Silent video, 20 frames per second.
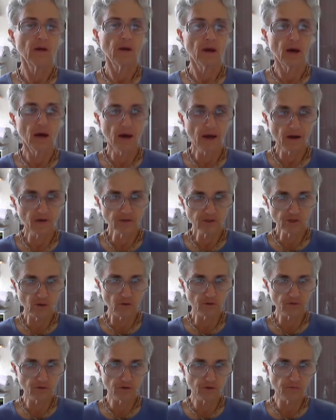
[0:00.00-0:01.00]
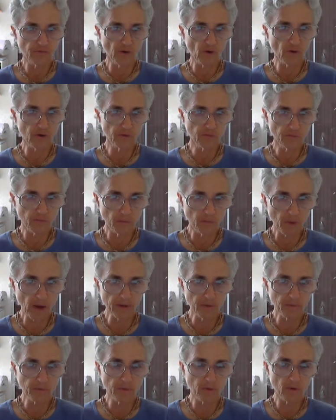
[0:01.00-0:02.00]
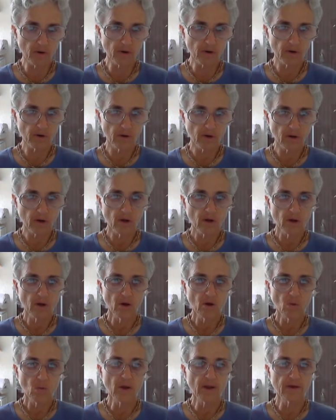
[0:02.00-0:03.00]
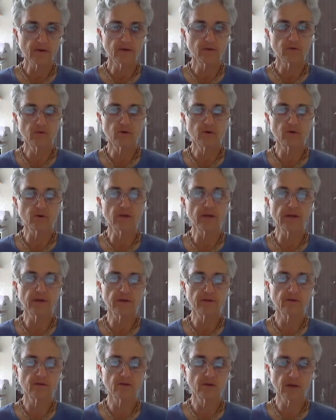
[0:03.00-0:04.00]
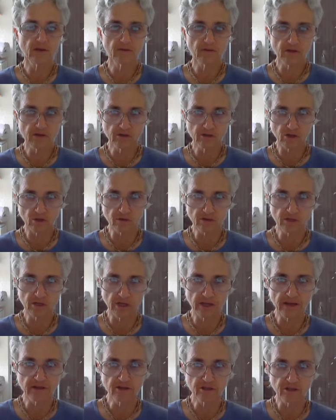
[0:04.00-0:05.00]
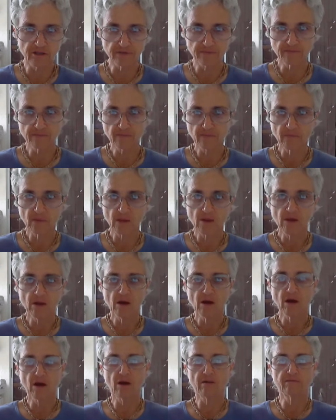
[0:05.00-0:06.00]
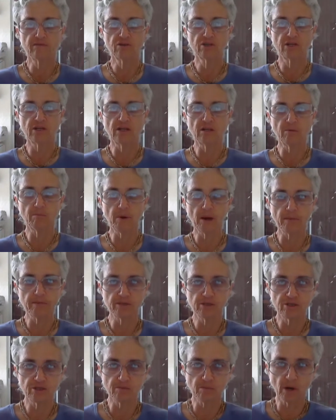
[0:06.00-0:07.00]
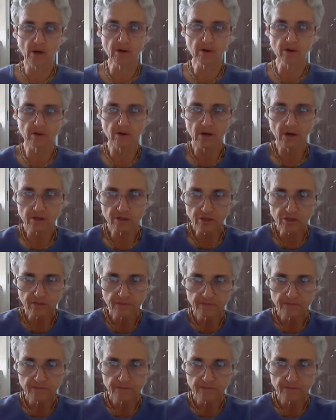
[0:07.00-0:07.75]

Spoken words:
a householder devotee from Mayapur went to Kulia to get the association of Srila Babaji Maharaj.